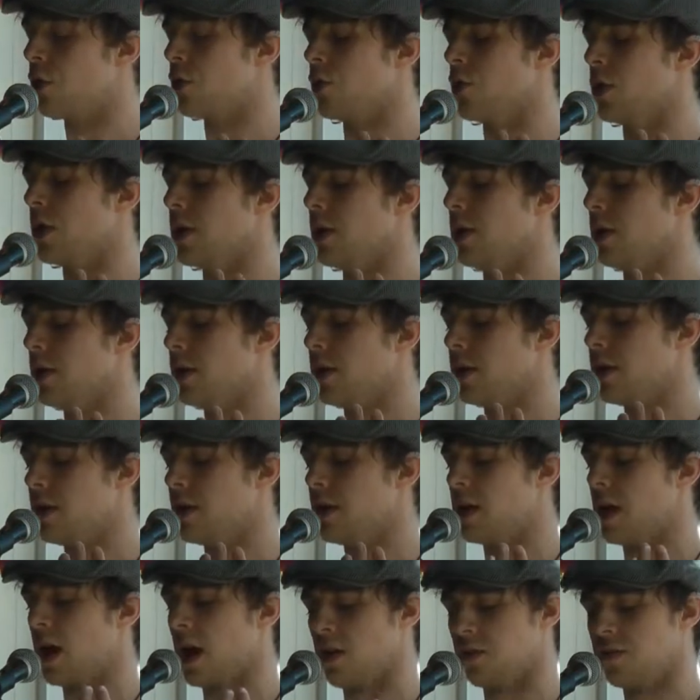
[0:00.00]
children
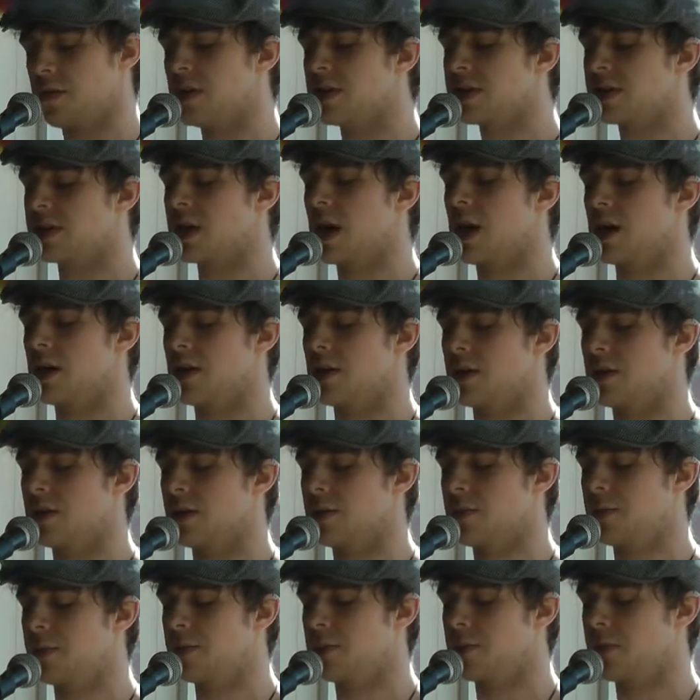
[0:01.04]
of the sun.
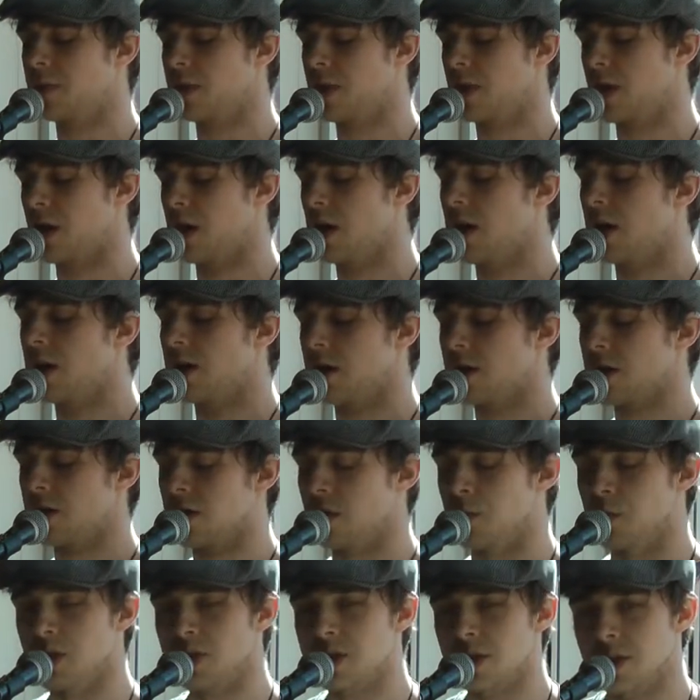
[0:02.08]

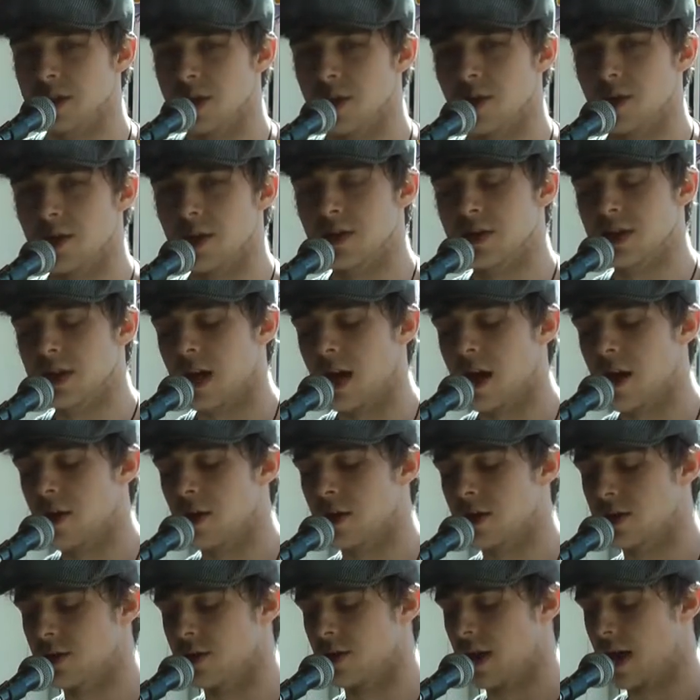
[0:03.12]
The mysterious
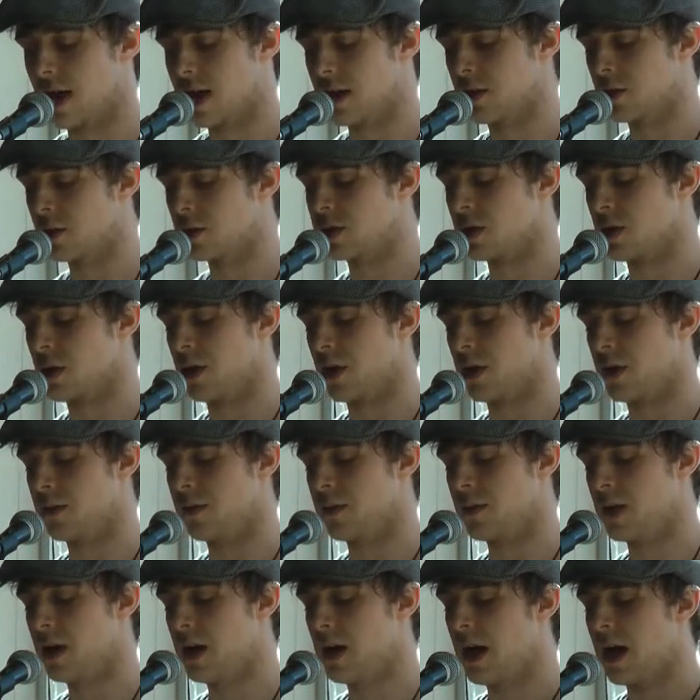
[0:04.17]
character echoes on,
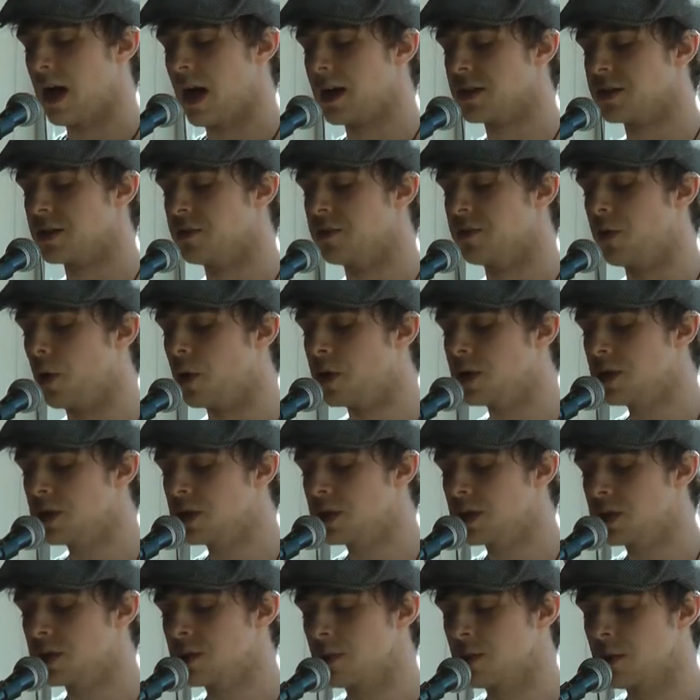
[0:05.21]
as a
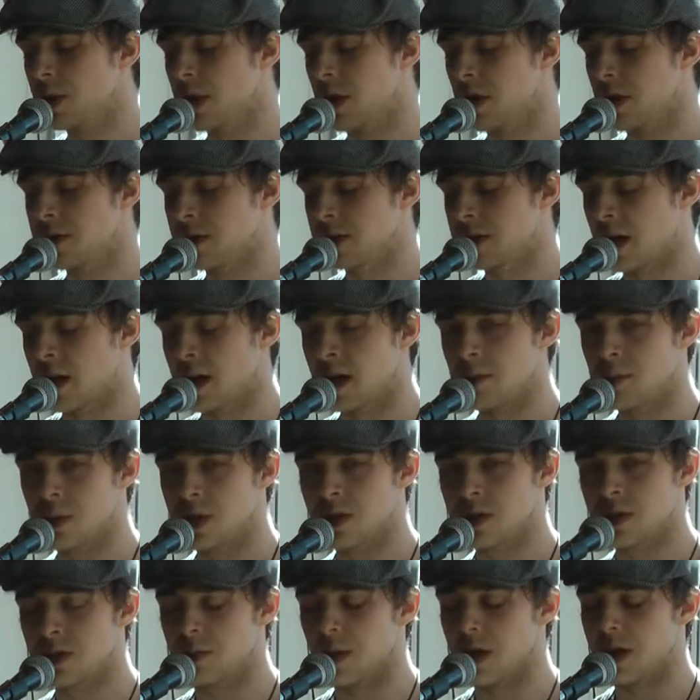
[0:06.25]
voice beyond time
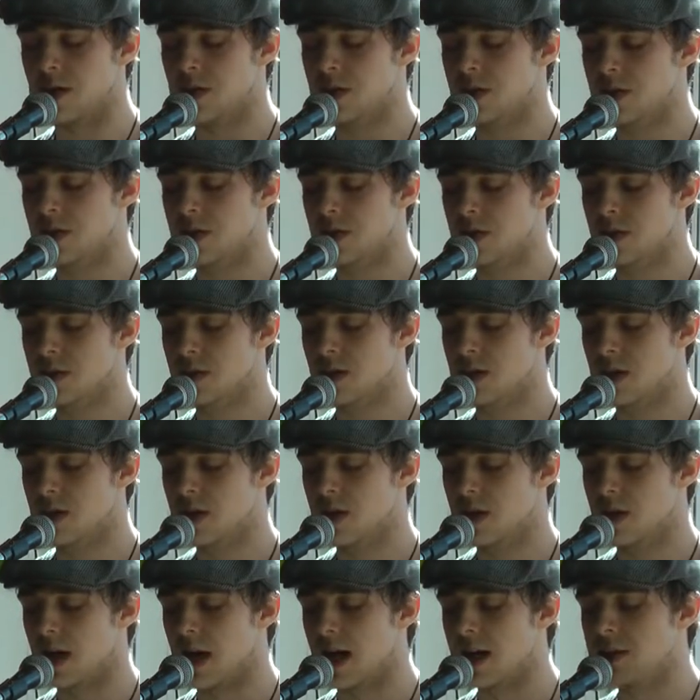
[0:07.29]
and space,
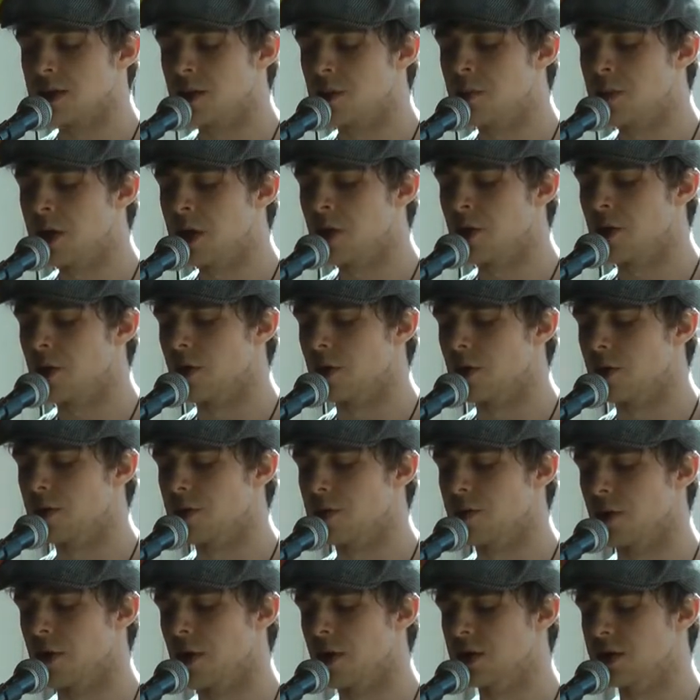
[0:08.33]
as a mirror
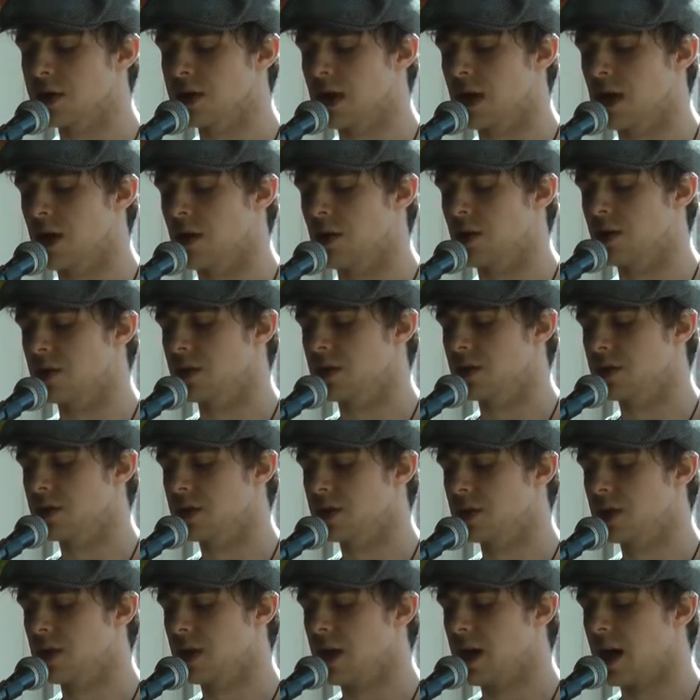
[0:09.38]
for
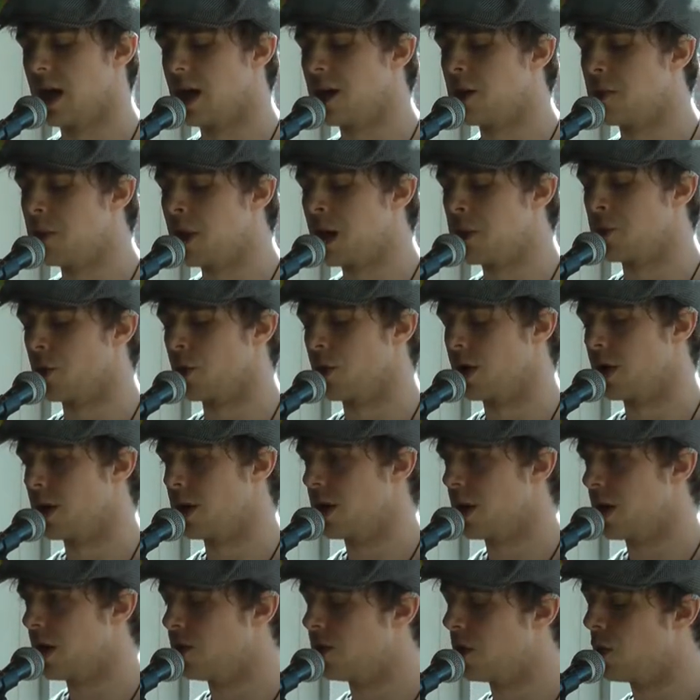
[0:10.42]
ourselves, and a memory
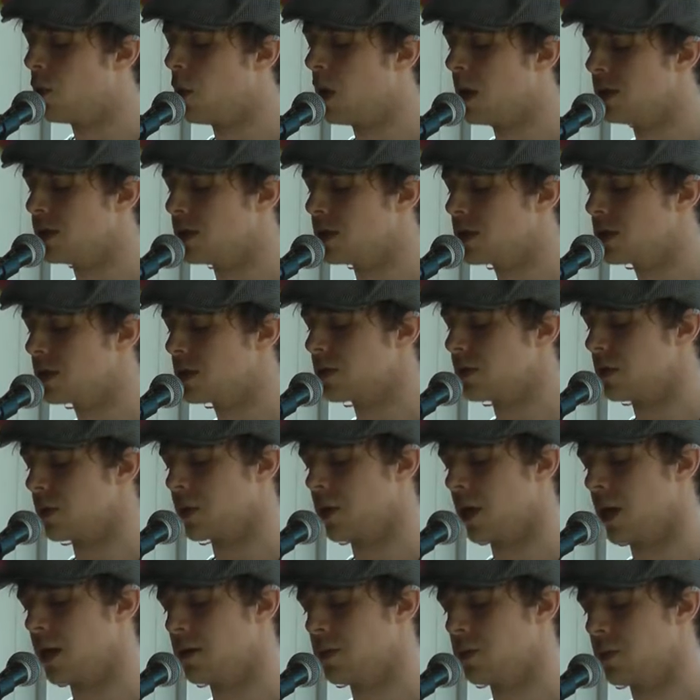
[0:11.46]
of a once
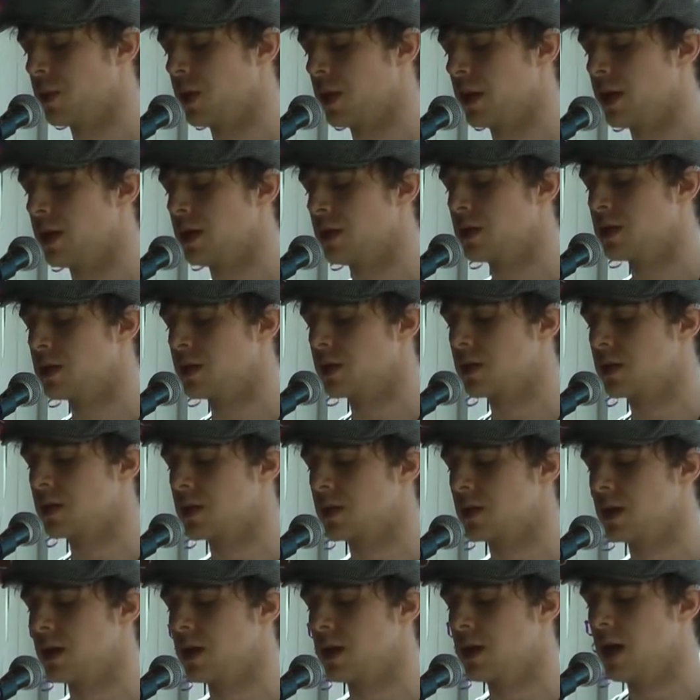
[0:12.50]
forgotten place.
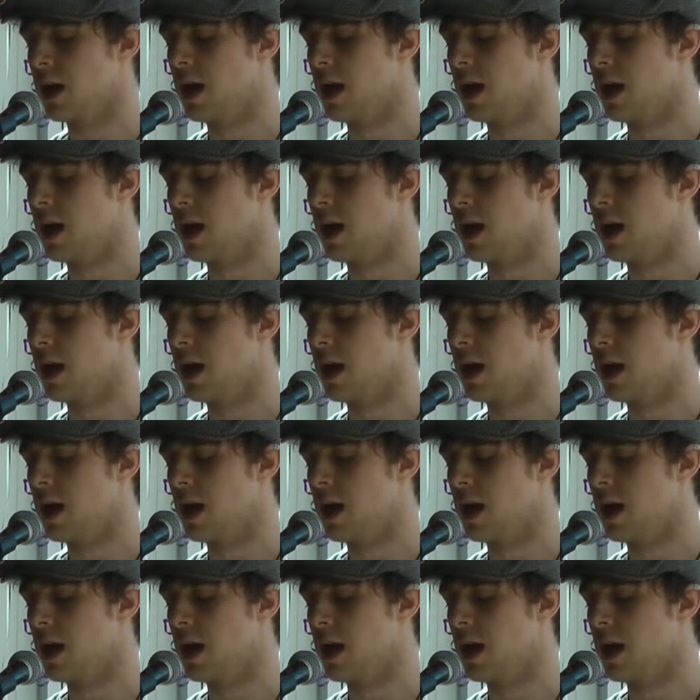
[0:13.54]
